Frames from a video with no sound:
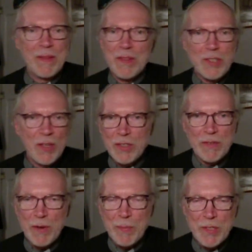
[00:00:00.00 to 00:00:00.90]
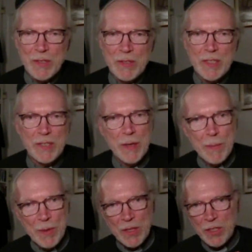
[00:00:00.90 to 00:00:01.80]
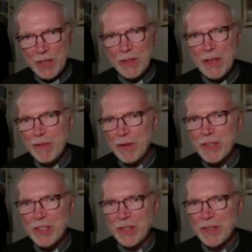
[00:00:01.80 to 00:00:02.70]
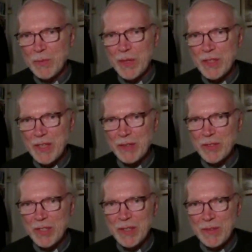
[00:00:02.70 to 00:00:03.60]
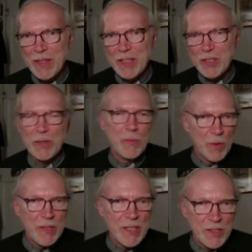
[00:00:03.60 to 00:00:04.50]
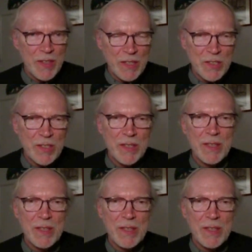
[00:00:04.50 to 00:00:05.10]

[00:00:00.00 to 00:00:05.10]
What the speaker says: there's lots of opportunities, but there's only a very tight window to do this. And what is this?